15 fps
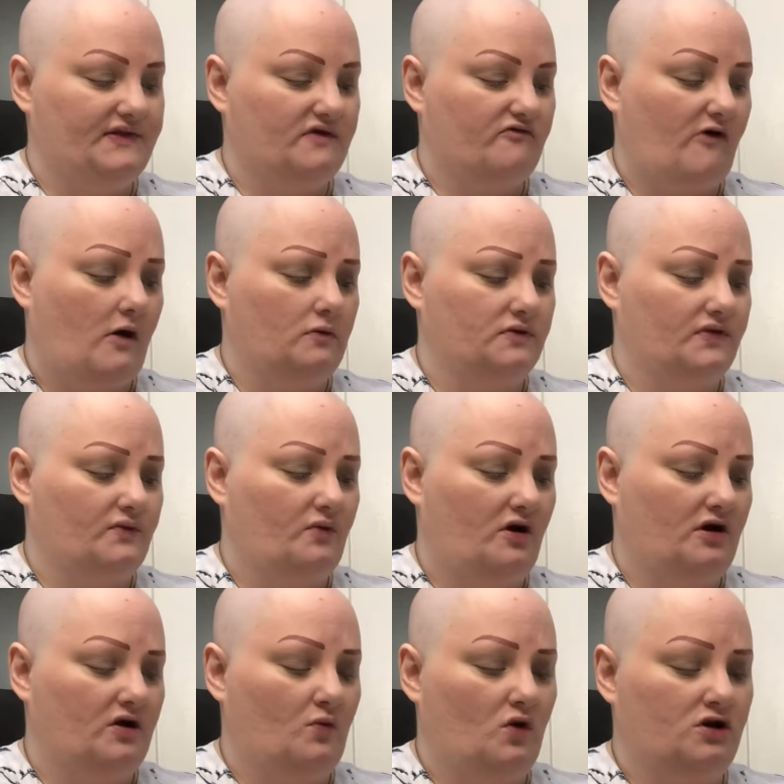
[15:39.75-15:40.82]
If I was
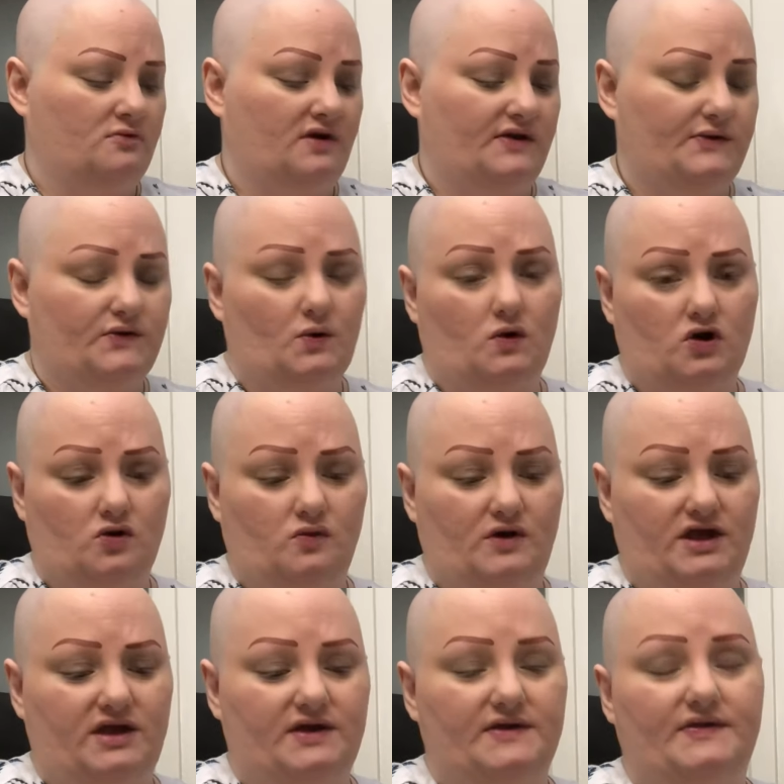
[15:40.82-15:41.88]
wearing one of my shorter
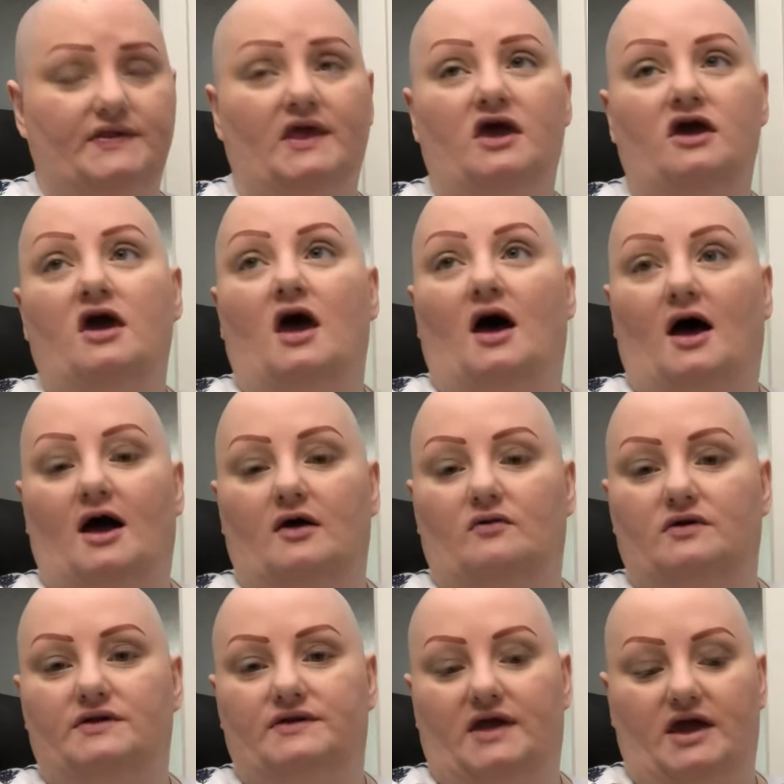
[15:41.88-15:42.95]
wigs, I
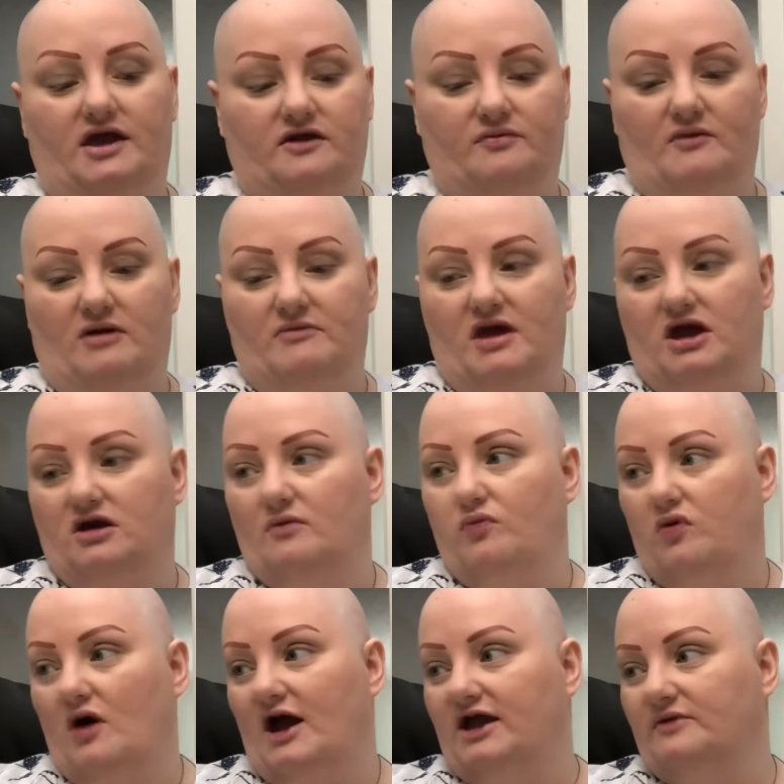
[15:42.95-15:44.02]
would take my makeup
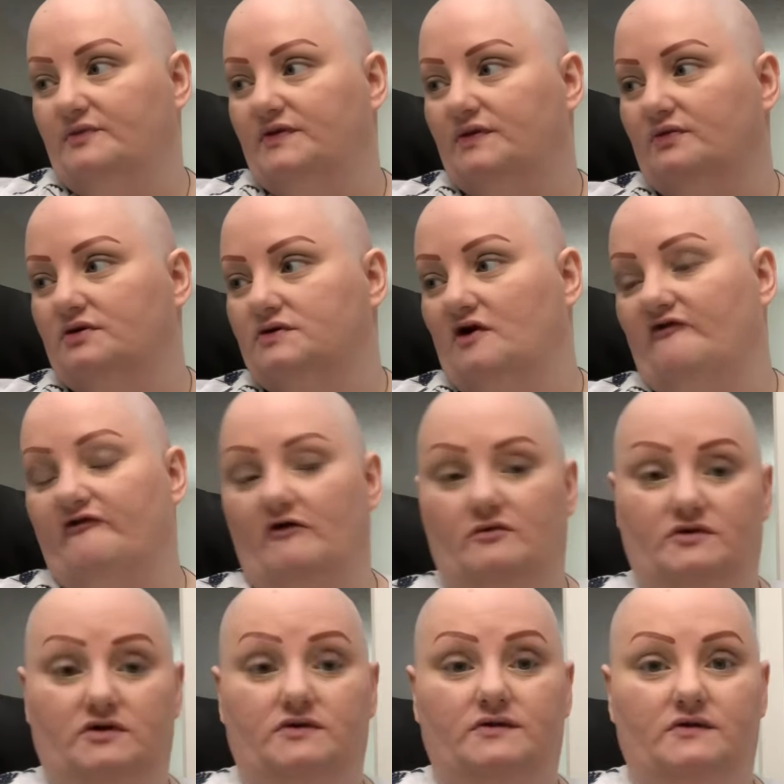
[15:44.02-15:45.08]
wipes, which are from
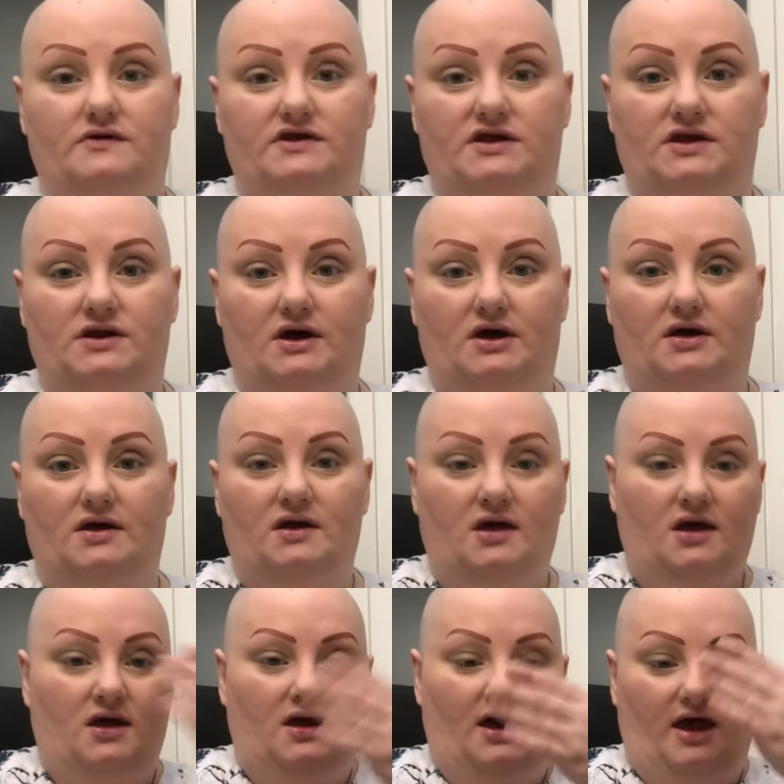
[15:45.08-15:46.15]
Neutrogena,
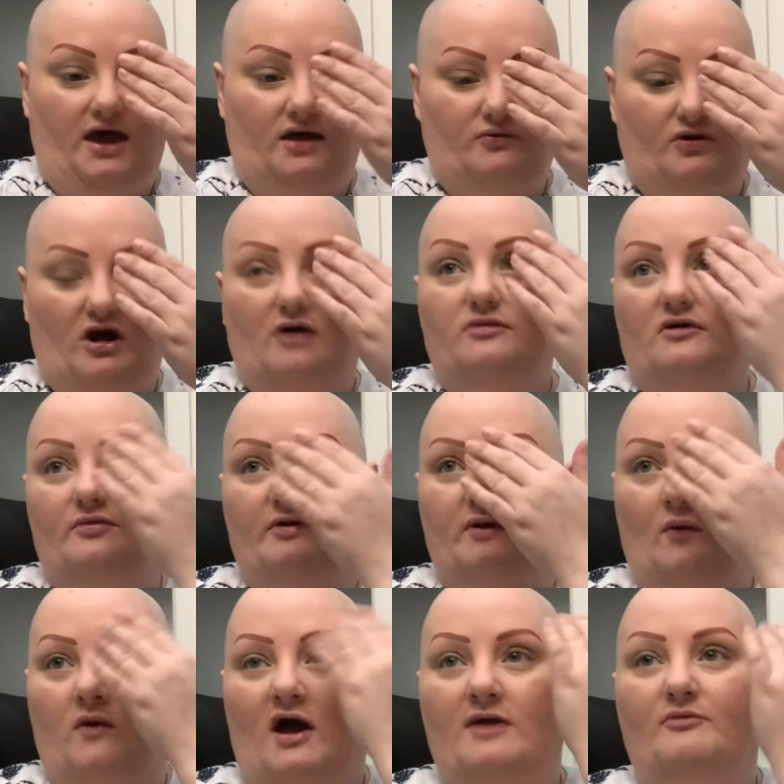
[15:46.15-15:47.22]
and probably
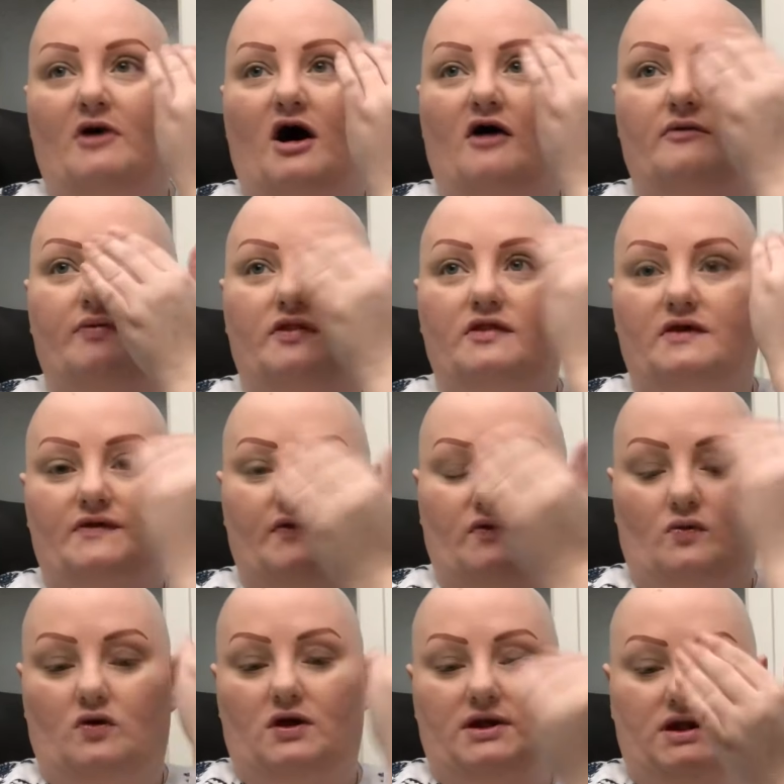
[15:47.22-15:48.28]
wipe off this
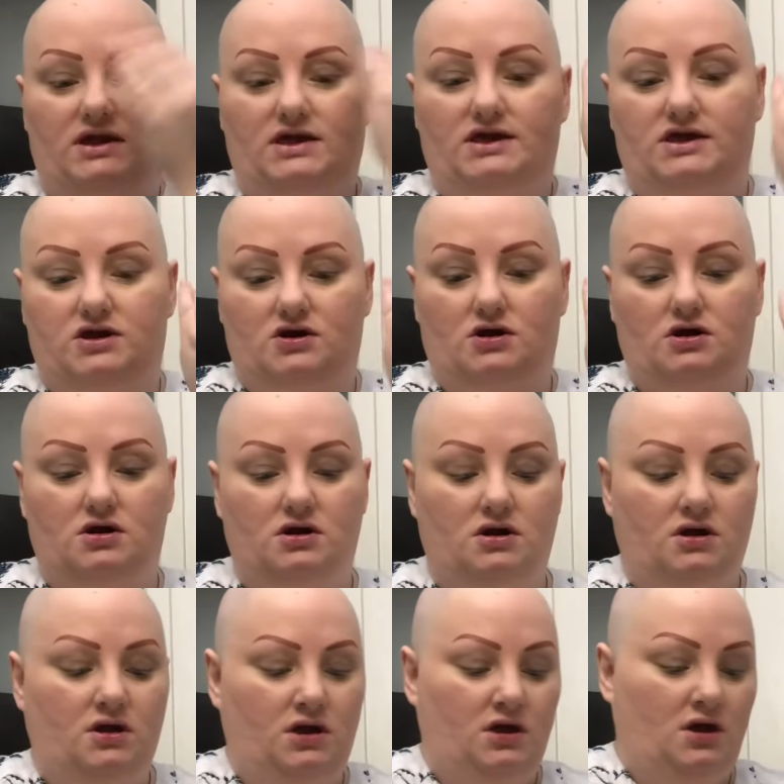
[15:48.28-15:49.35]
one here
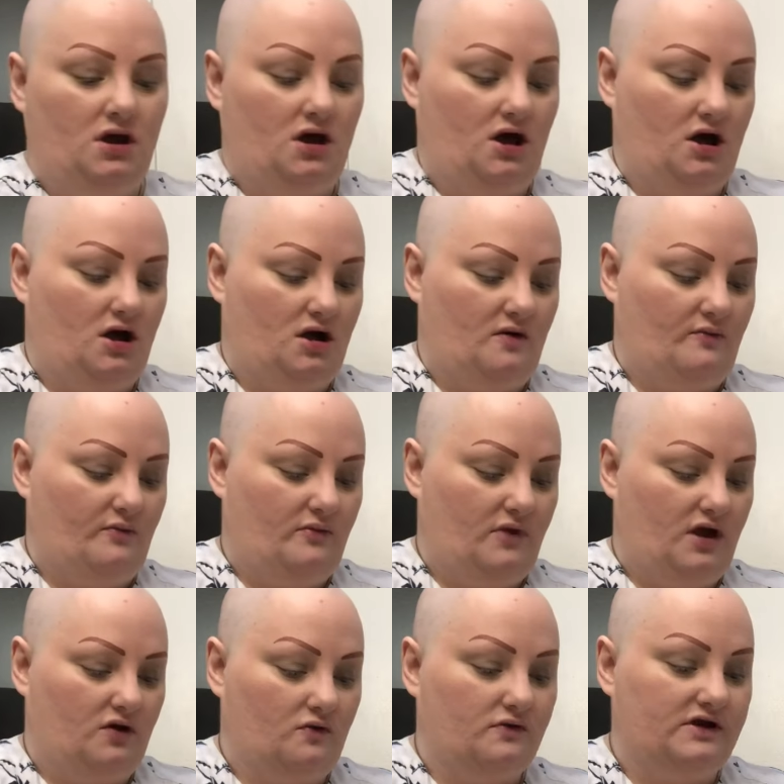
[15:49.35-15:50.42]

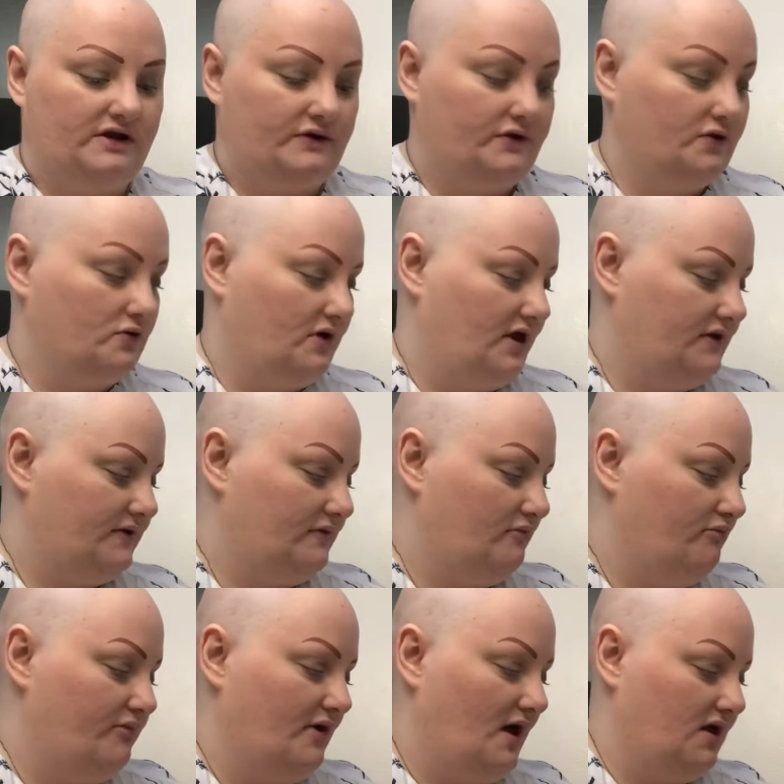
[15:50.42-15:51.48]
and redo it,
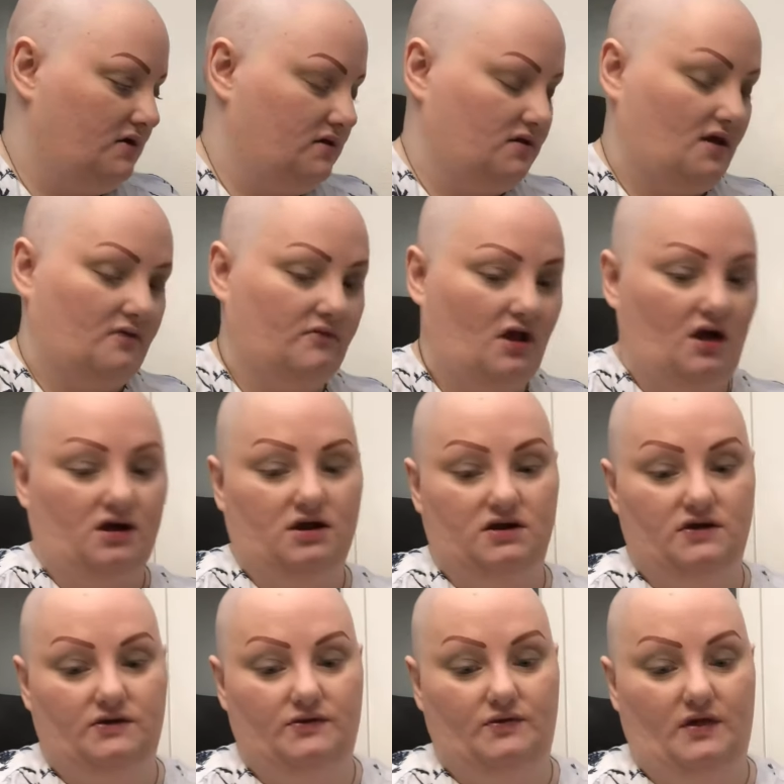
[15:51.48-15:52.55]
but I'm not going
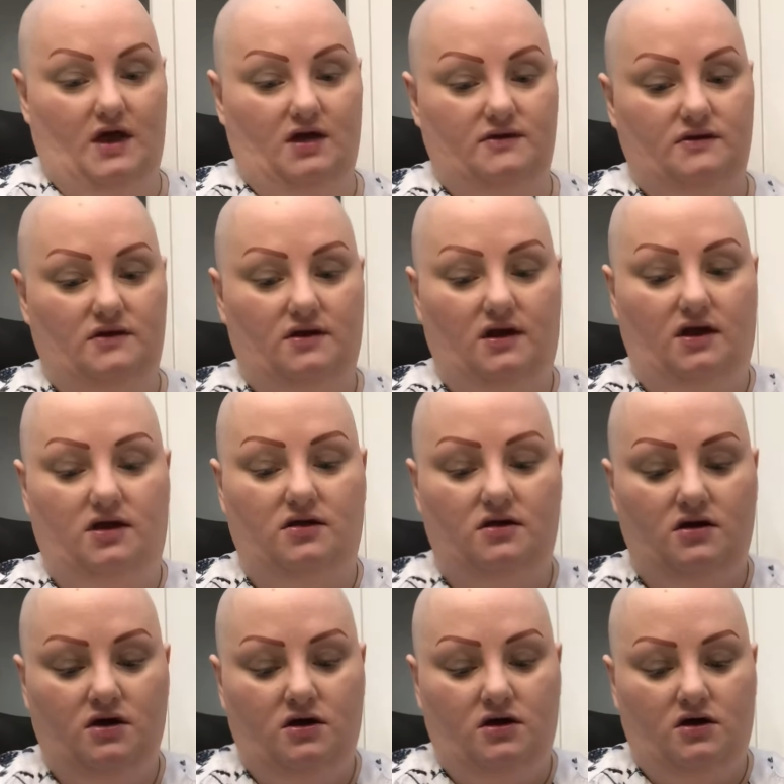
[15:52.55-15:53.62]
to do that today.
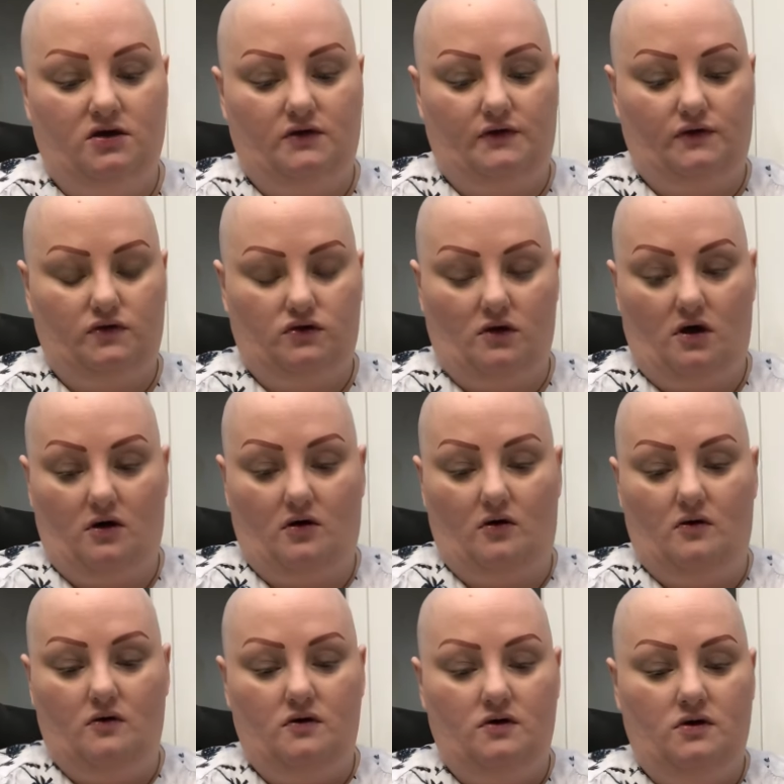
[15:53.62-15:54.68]

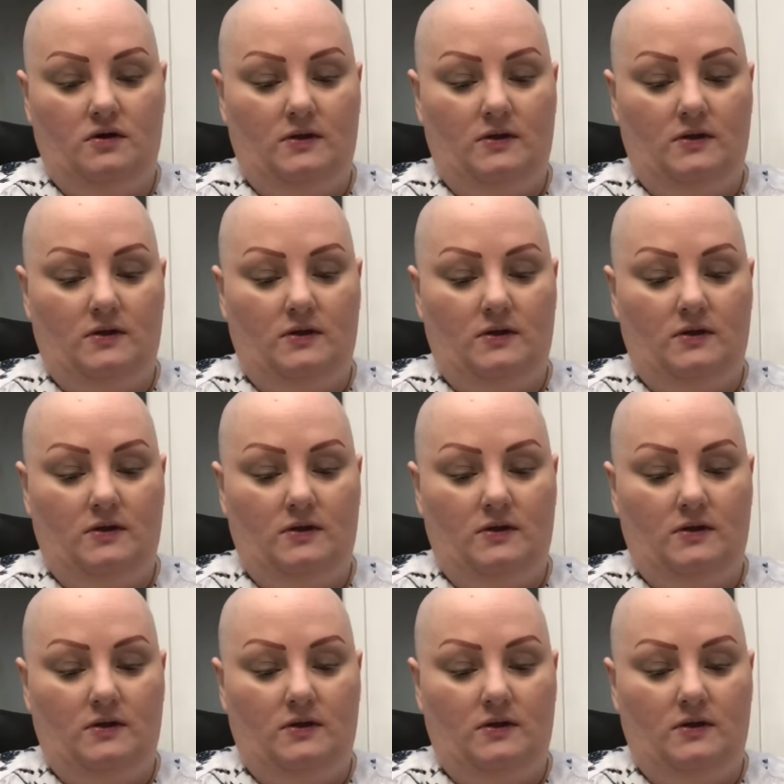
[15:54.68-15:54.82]
So